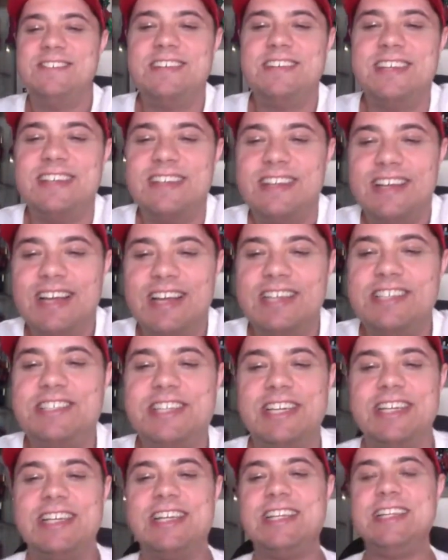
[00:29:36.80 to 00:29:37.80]

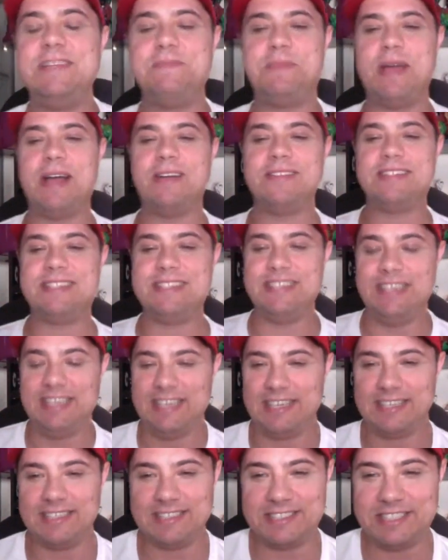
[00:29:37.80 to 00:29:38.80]
Angelically bouncy.
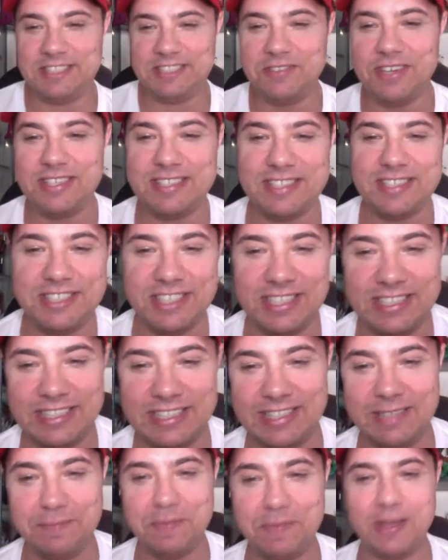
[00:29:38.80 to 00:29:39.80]
She was angelically
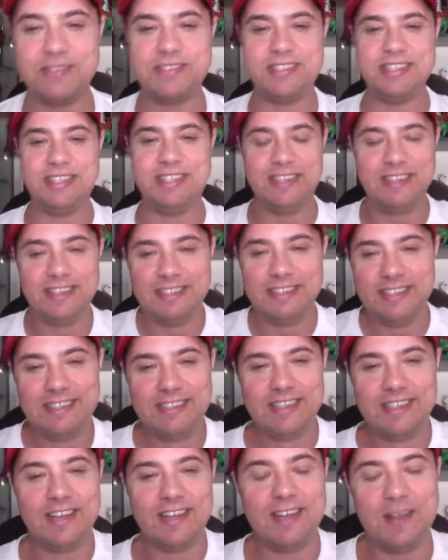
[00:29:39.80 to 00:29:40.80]
bouncy.
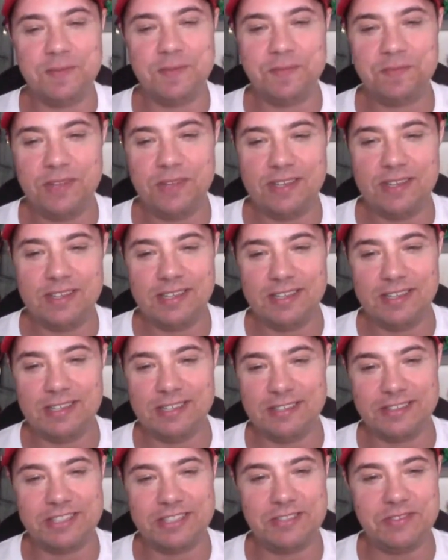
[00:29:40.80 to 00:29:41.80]

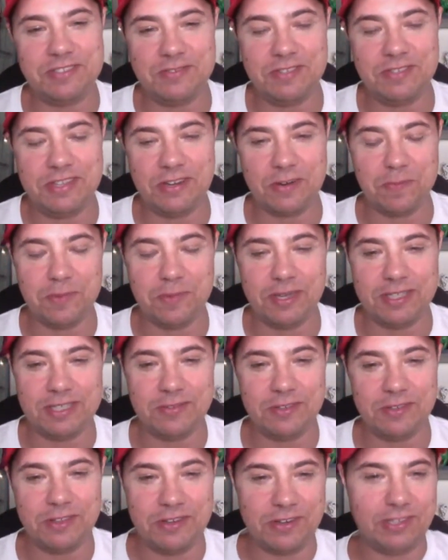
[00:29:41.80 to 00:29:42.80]
She was with her
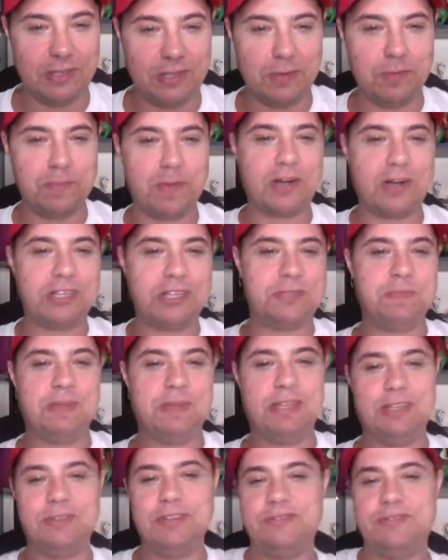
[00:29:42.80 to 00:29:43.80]
little
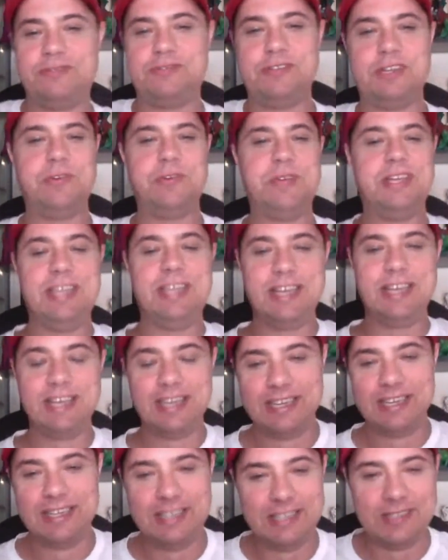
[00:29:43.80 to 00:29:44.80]
marshmallowy
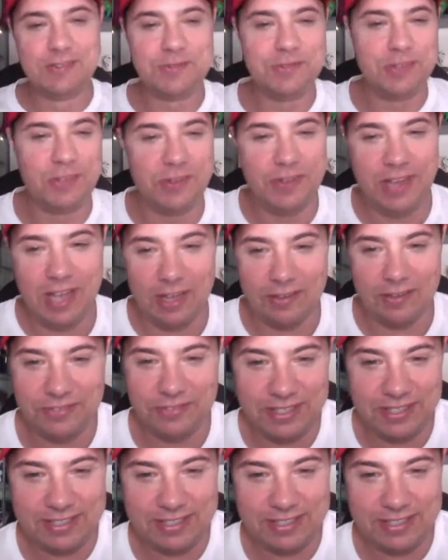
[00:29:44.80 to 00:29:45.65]
flowy outfit.